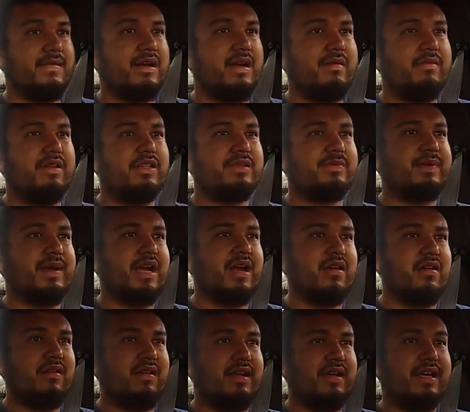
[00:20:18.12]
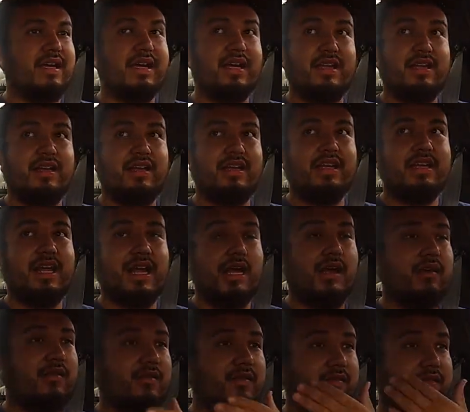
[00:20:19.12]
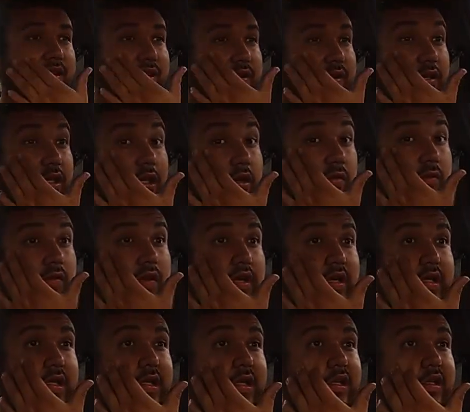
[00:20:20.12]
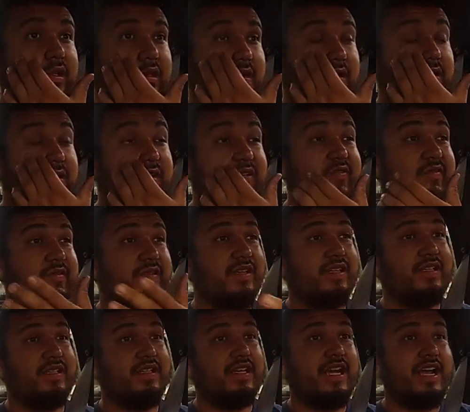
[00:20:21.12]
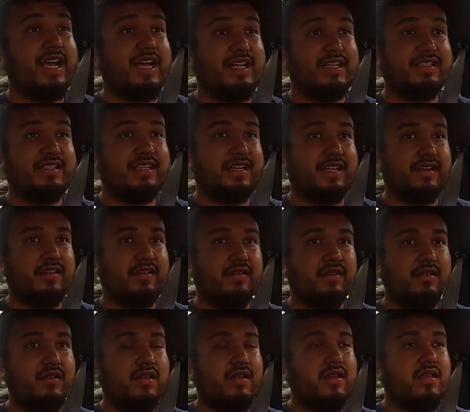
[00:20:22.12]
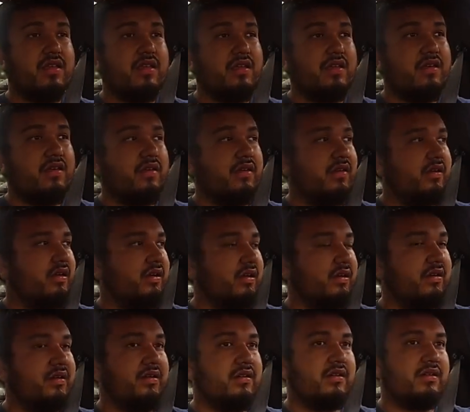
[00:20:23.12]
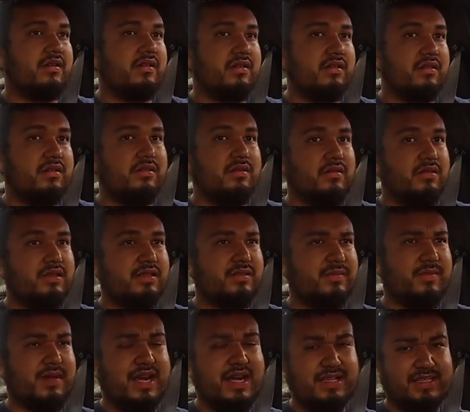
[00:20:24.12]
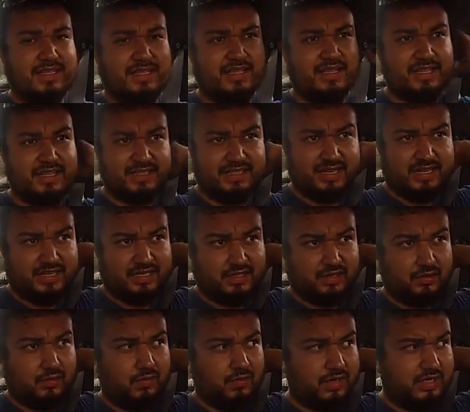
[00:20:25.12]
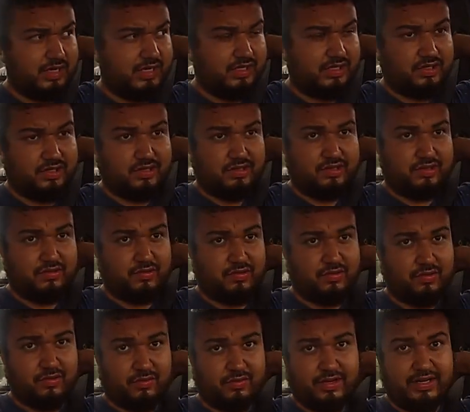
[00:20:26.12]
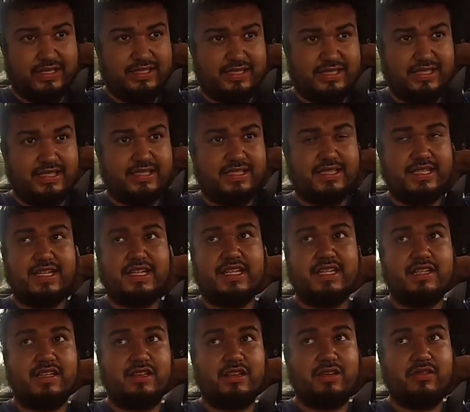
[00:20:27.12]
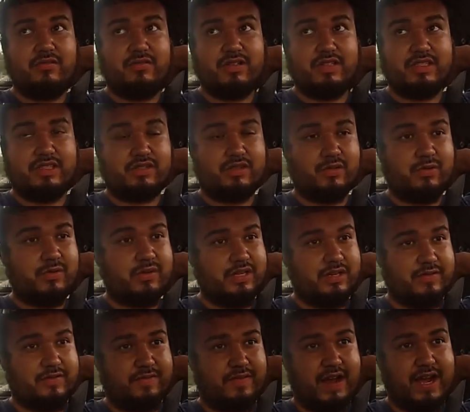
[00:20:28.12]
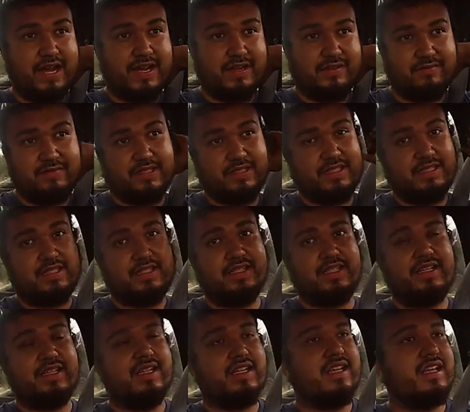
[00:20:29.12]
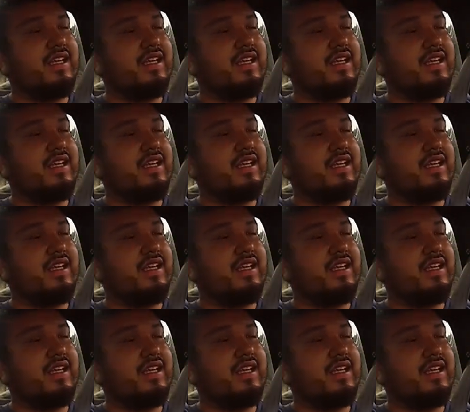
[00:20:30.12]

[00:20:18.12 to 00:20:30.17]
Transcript: how much power it had. And now the new one, it has like, because mine I think is like a 23 cc, and the new one's a 25 cc.